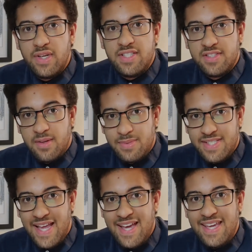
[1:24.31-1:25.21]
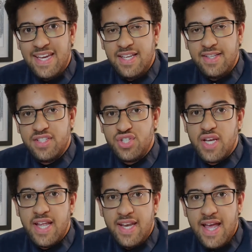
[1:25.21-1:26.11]
reasons I'm sat here in this
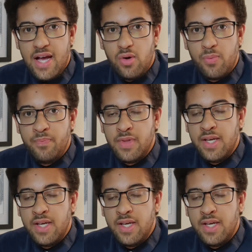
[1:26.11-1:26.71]
chair now